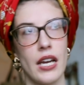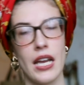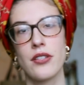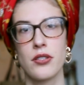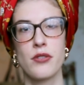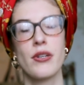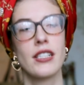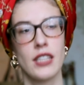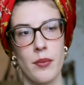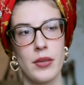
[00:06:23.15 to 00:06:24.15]
I had to
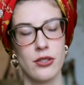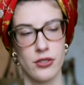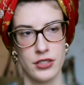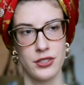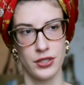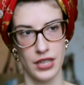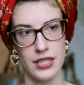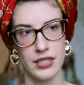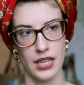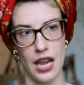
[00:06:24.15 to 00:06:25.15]
drink them in order to
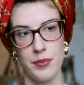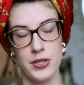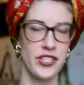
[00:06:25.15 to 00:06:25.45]
get the caps.